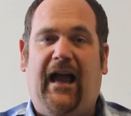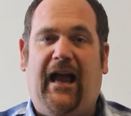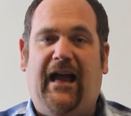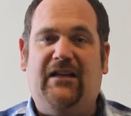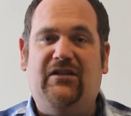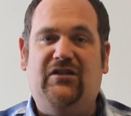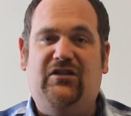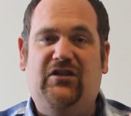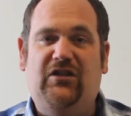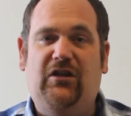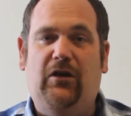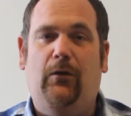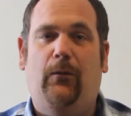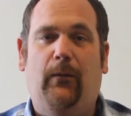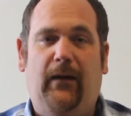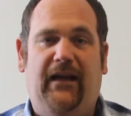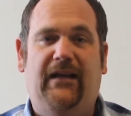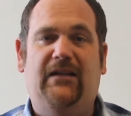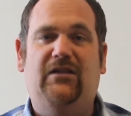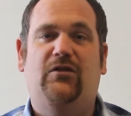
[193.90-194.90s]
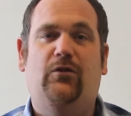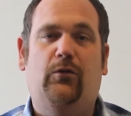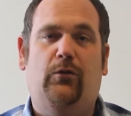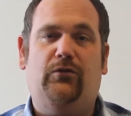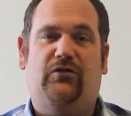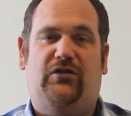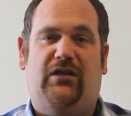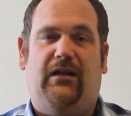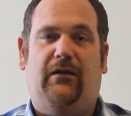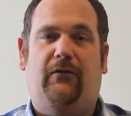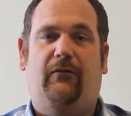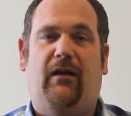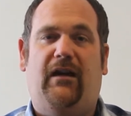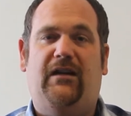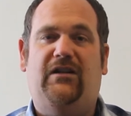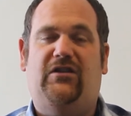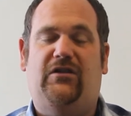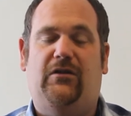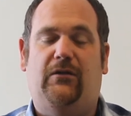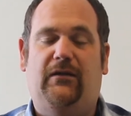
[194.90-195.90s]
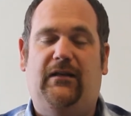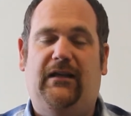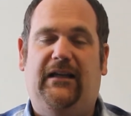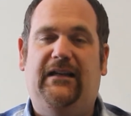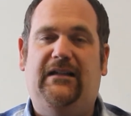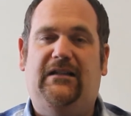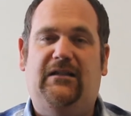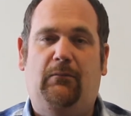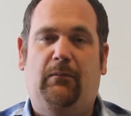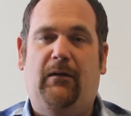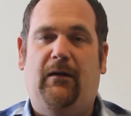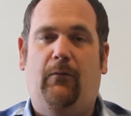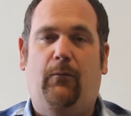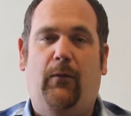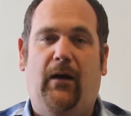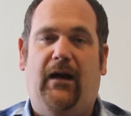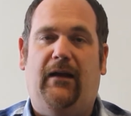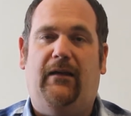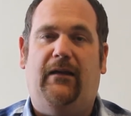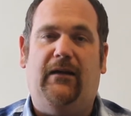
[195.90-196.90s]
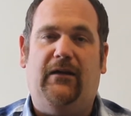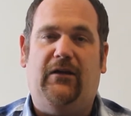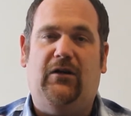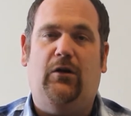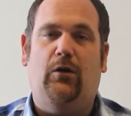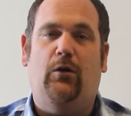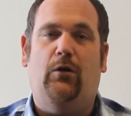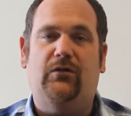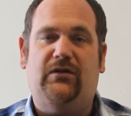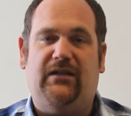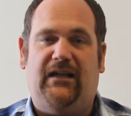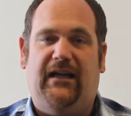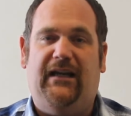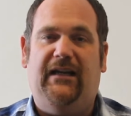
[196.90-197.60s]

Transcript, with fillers: And you in your generation need to be aware that God